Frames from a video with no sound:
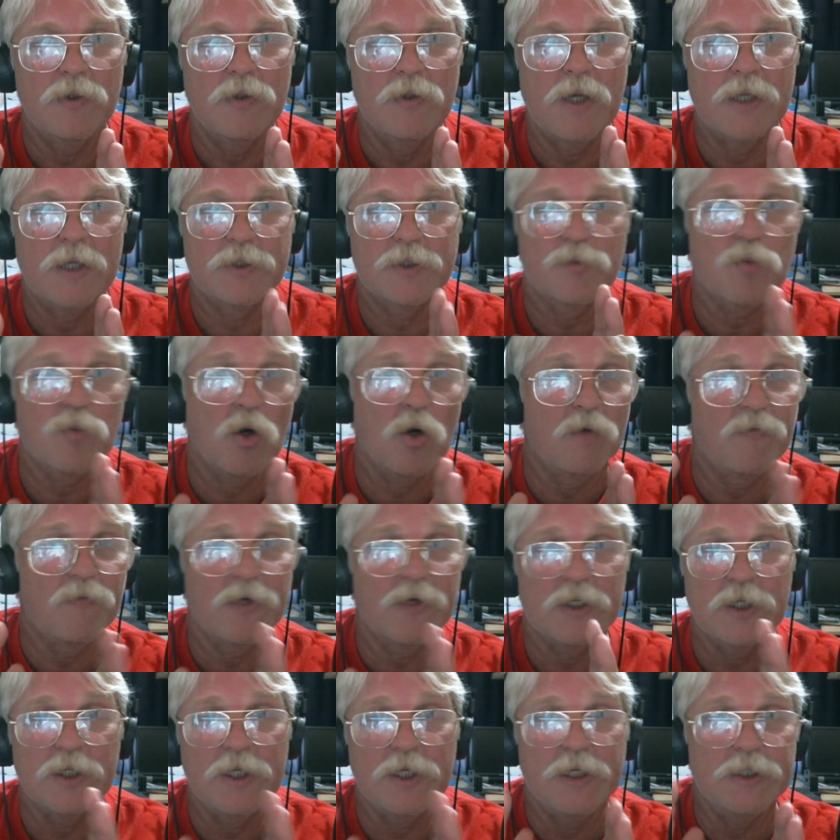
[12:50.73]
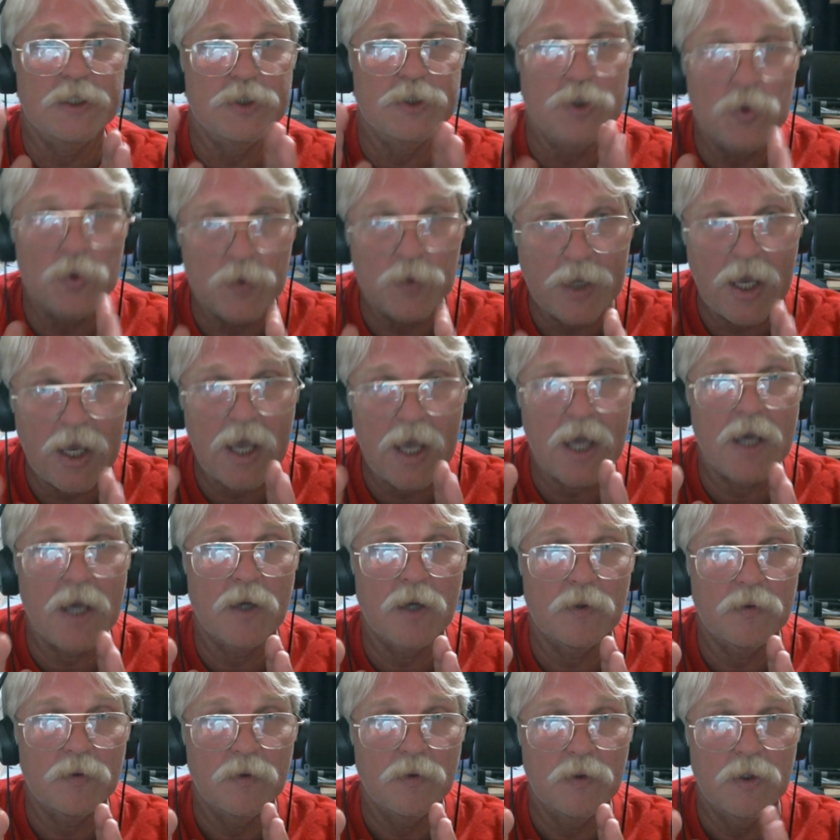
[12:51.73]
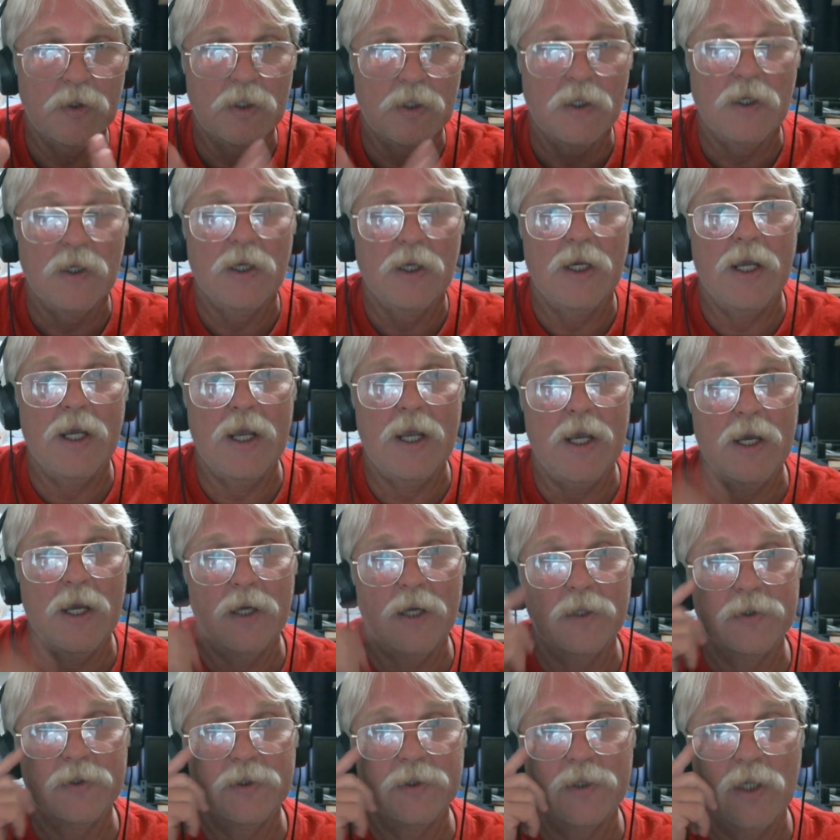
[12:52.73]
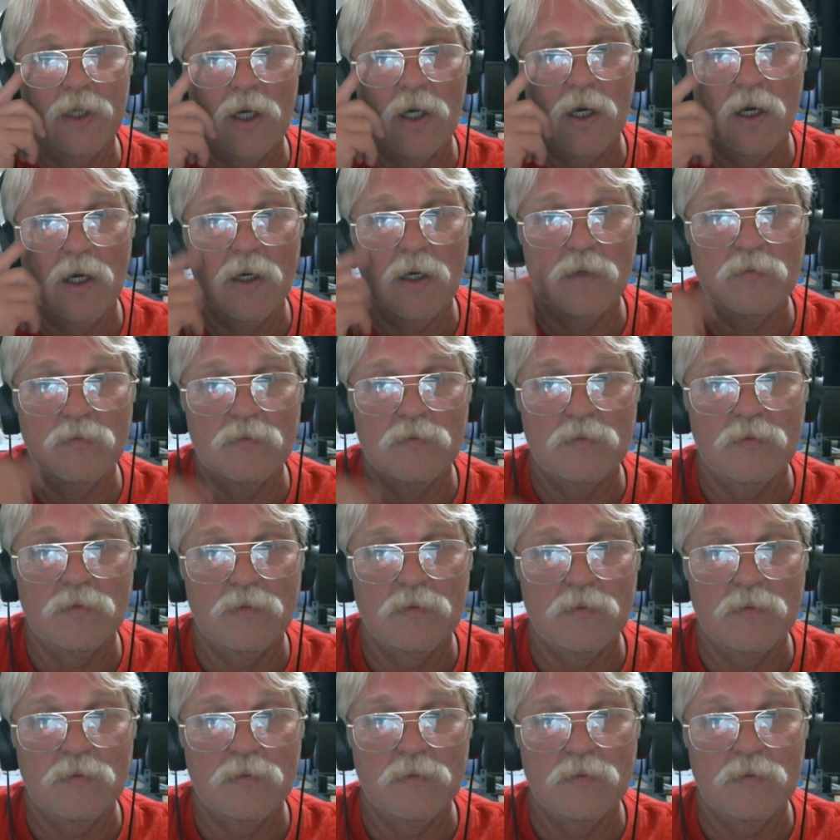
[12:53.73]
as perfectly as you can, and um,